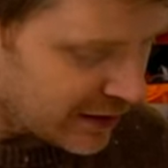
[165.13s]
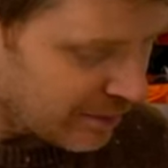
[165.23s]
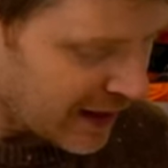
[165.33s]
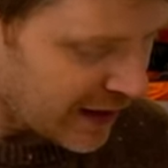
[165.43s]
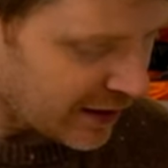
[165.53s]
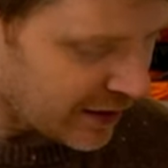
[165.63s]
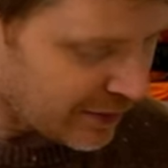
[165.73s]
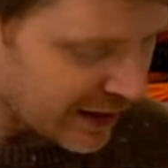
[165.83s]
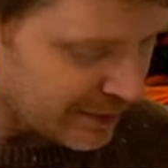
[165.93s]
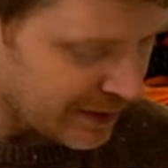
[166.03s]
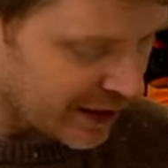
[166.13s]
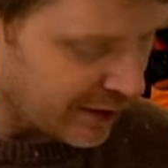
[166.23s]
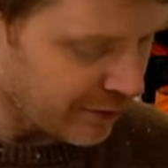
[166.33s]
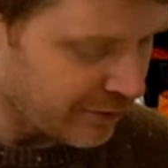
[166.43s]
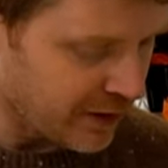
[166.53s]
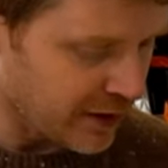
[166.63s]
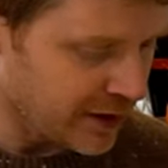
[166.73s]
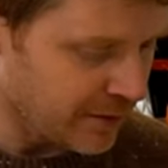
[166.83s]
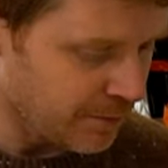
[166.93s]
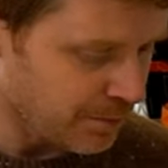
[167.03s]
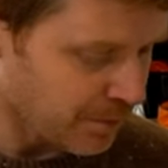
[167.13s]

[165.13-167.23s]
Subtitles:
at the back, that's been going fine.